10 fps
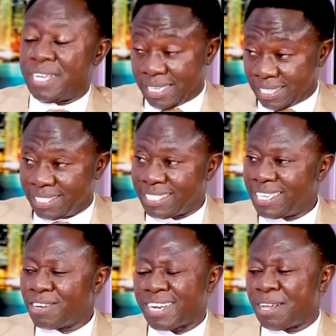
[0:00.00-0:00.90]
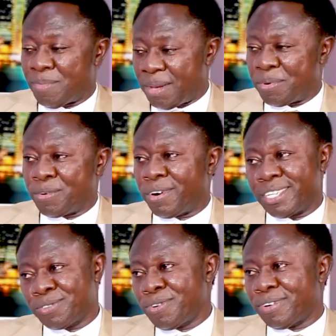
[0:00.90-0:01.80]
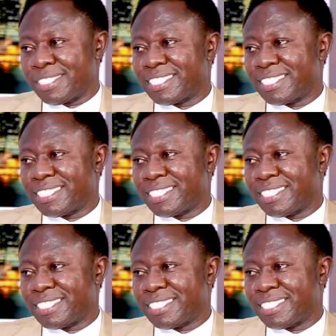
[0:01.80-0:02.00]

Well, not that it might be God, it's God.